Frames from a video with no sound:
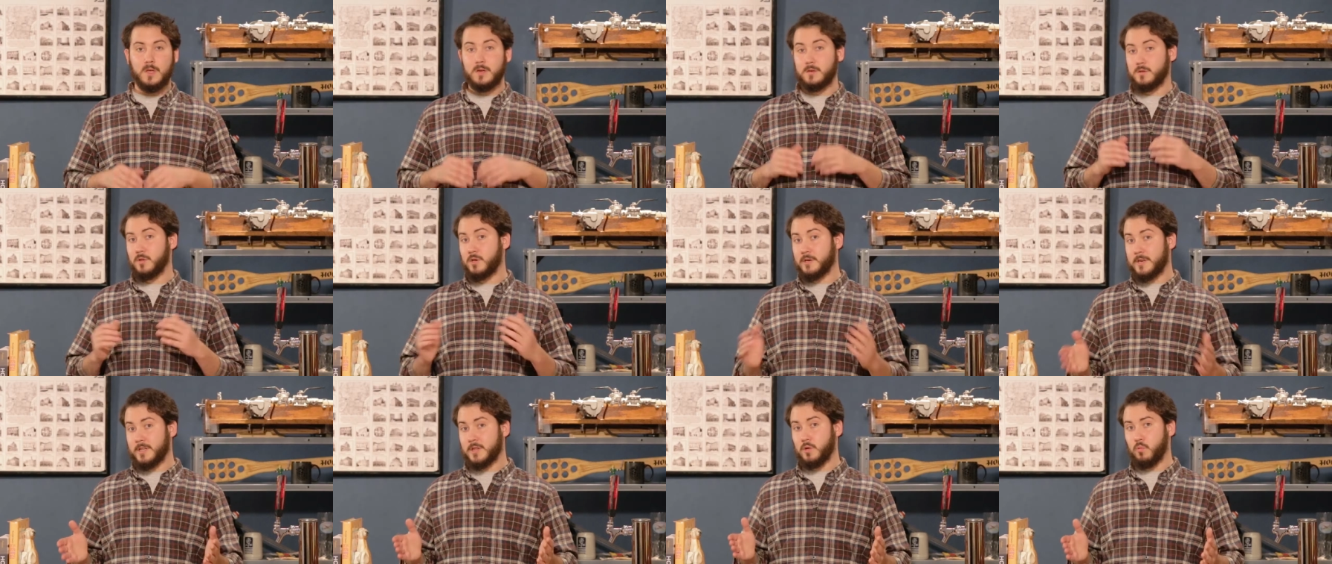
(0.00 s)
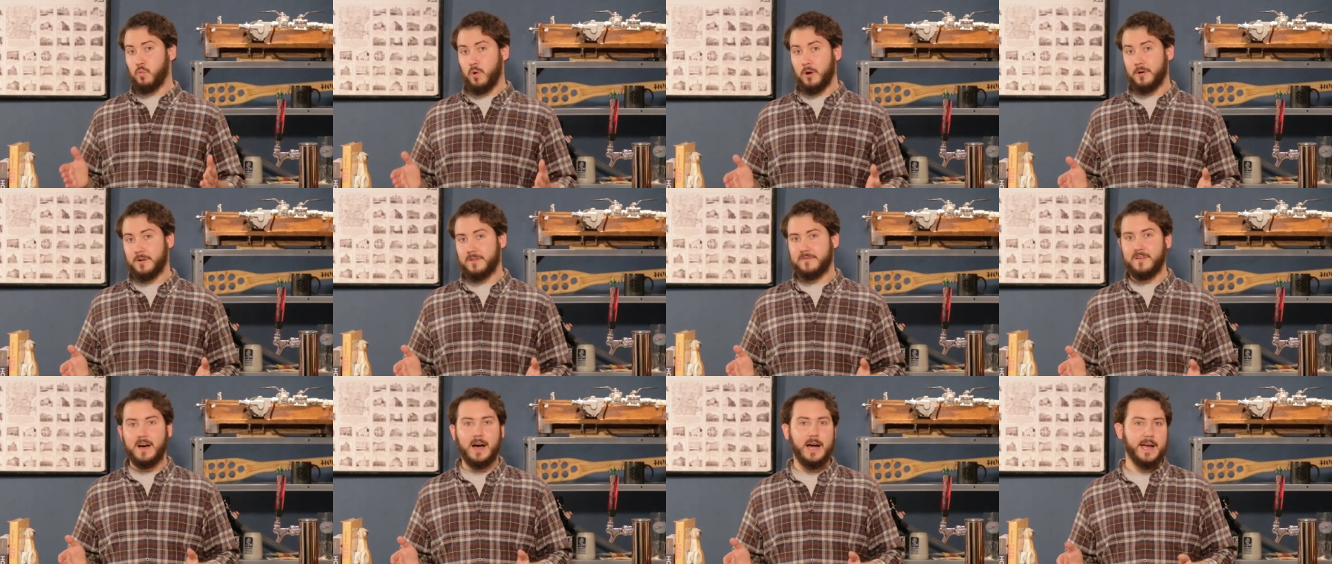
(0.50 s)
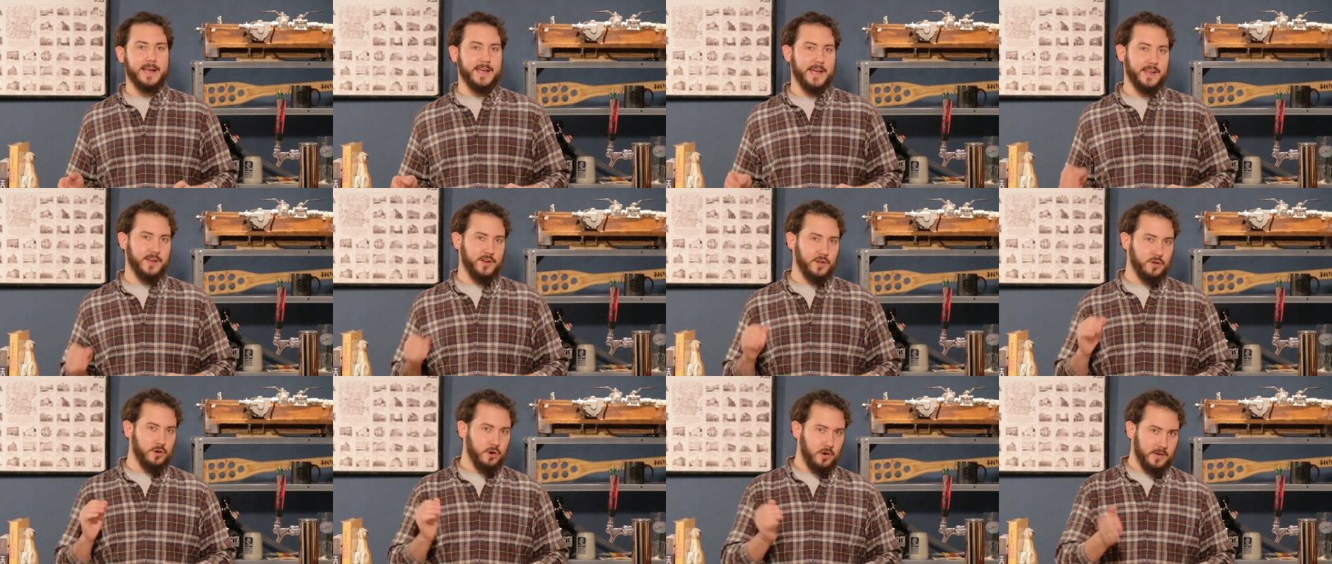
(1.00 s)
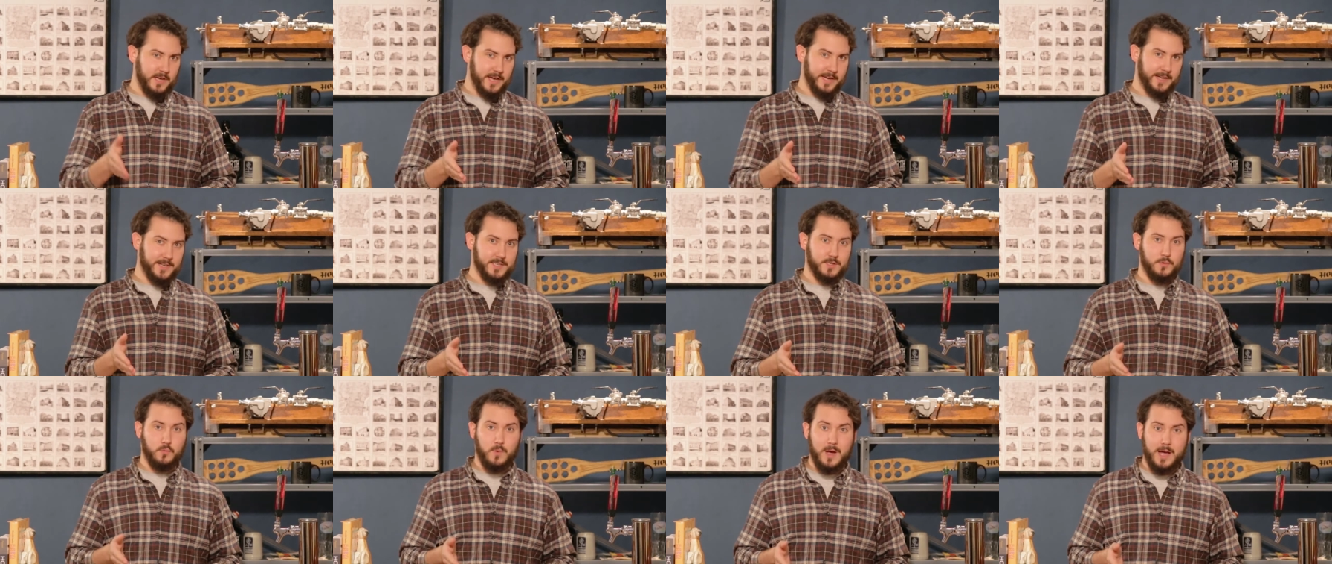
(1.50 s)
Look at the world of high-end cooking
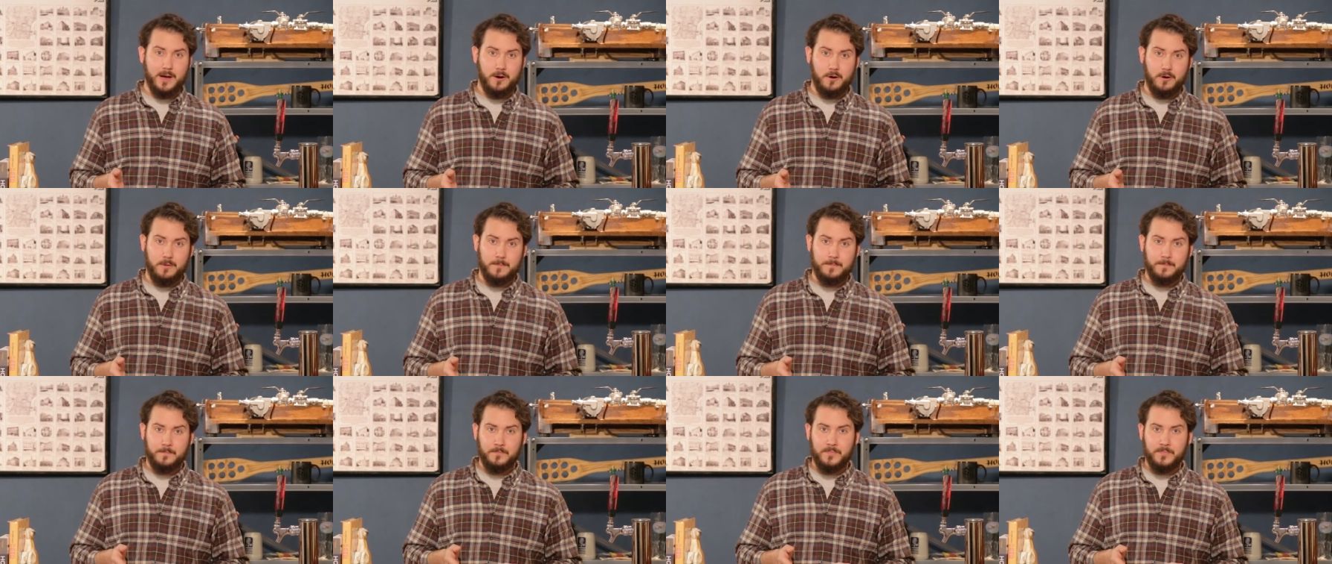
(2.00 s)
as well.